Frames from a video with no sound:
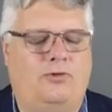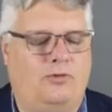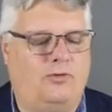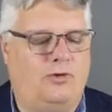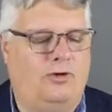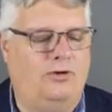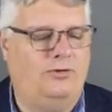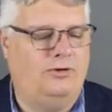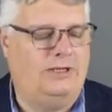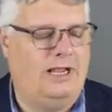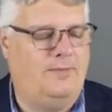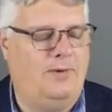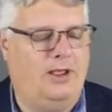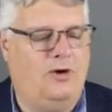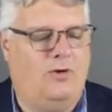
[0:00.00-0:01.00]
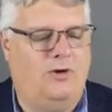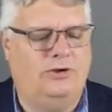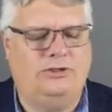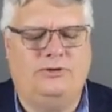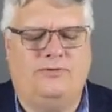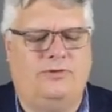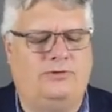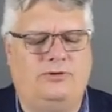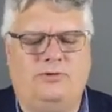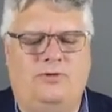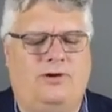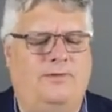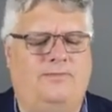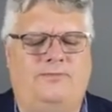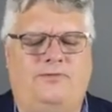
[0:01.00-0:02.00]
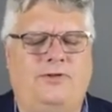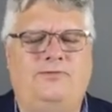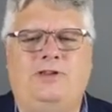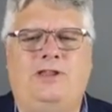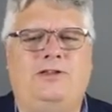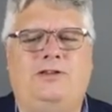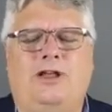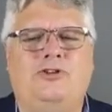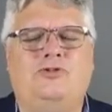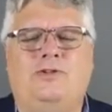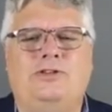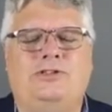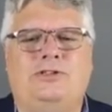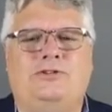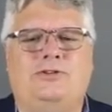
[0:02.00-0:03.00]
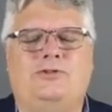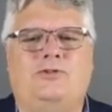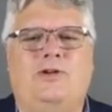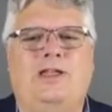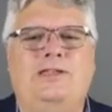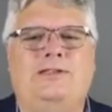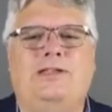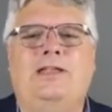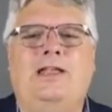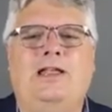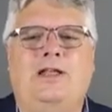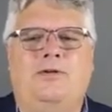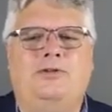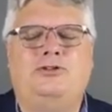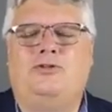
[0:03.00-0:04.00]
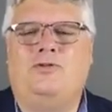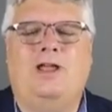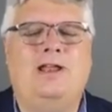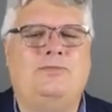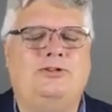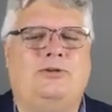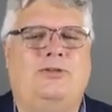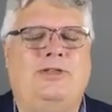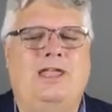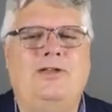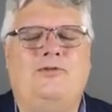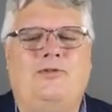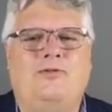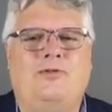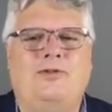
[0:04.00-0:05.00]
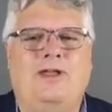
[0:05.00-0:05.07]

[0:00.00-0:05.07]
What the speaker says: all over the world who take my courses, over 250 countries. It's just crazy, which is great. I'm so thankful